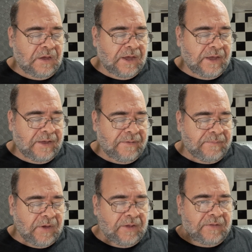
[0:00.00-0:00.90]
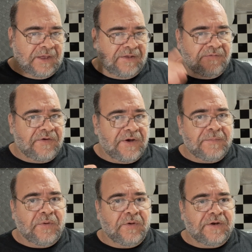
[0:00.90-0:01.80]
That is very
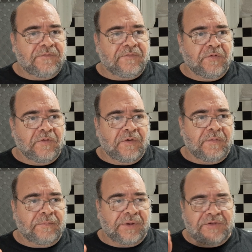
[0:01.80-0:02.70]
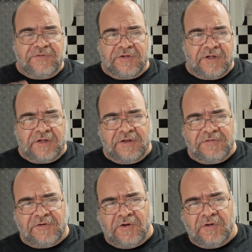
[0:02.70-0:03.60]
important for blood sugar
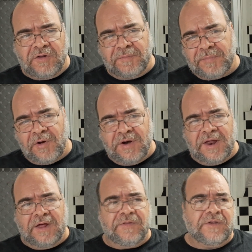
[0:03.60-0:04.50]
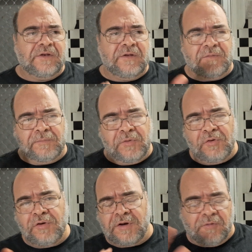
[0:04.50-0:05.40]
control and bone health and
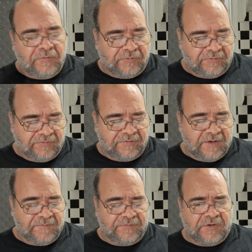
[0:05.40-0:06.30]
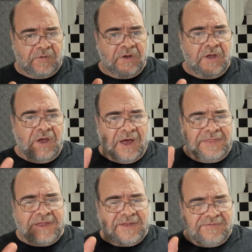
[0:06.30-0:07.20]
mood and all sorts of stuff. So I
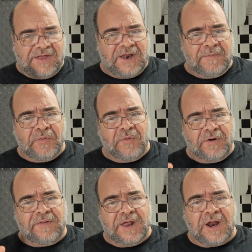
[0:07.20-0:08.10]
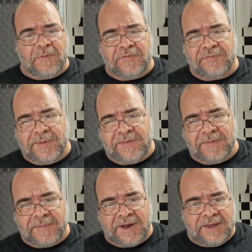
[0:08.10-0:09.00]
think it's that important that I will spend the
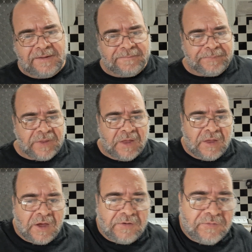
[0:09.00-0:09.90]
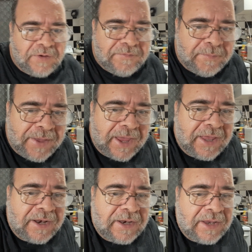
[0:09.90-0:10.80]
money. I do have a
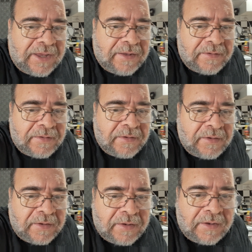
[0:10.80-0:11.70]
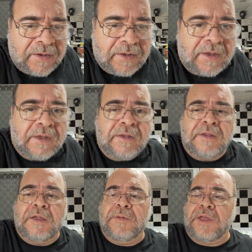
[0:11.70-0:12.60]
packet in here.
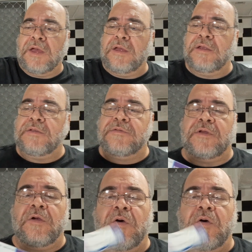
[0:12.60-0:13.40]
Here we go. So